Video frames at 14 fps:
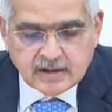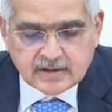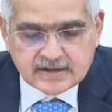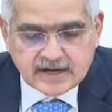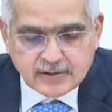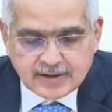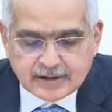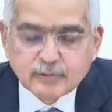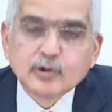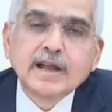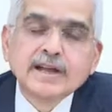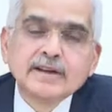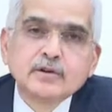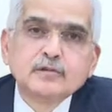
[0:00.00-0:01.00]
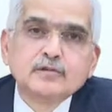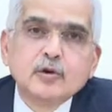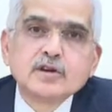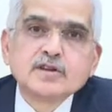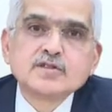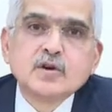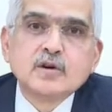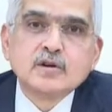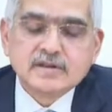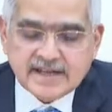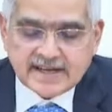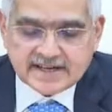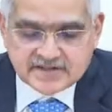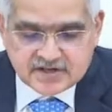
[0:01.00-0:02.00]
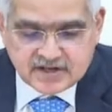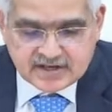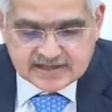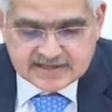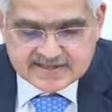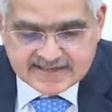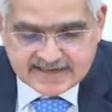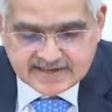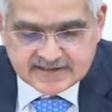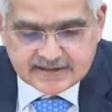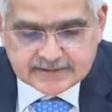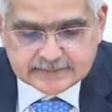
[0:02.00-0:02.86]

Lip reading: Now I would like to focus on the external sector.